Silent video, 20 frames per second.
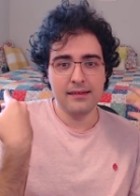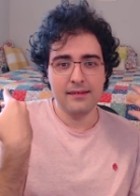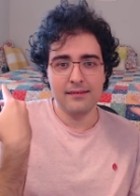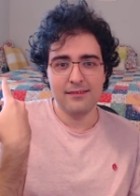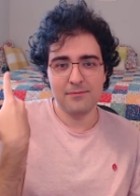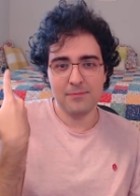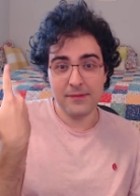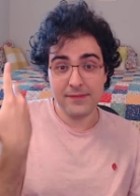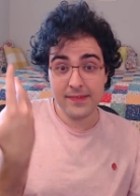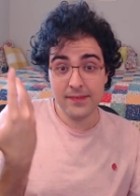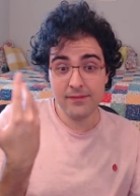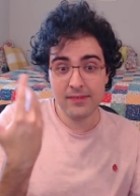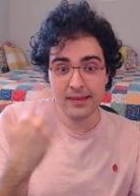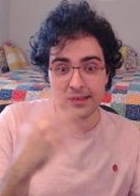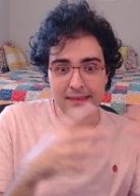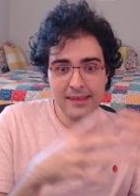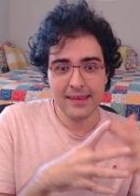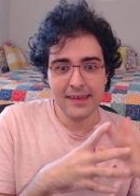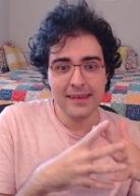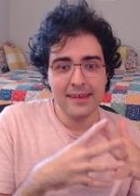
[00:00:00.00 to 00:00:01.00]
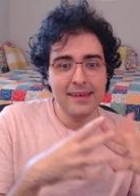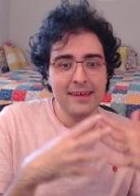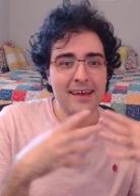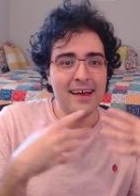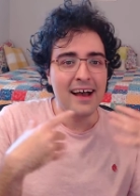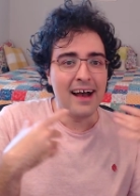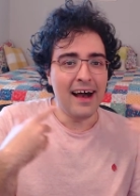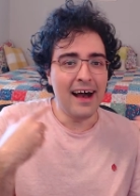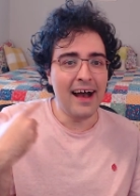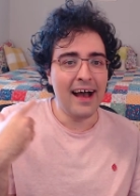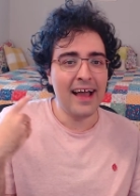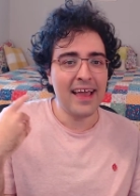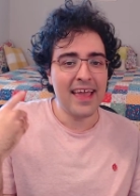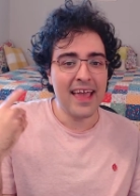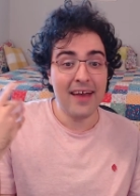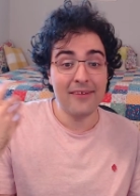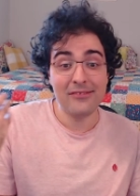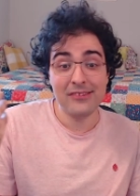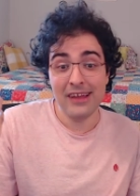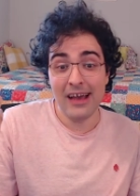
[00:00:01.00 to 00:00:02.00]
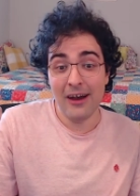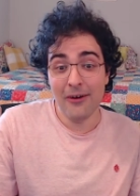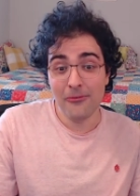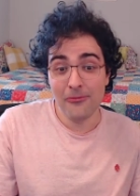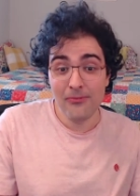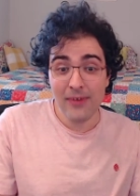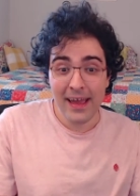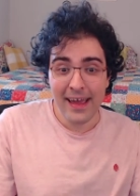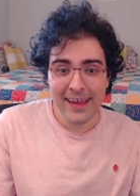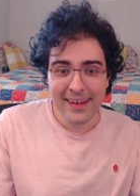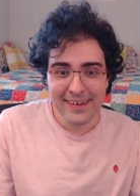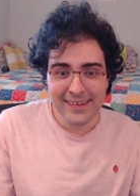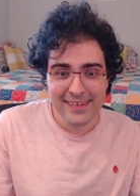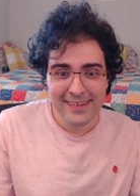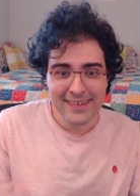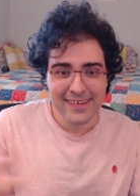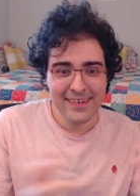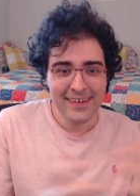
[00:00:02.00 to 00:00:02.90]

Specifically, I have now read,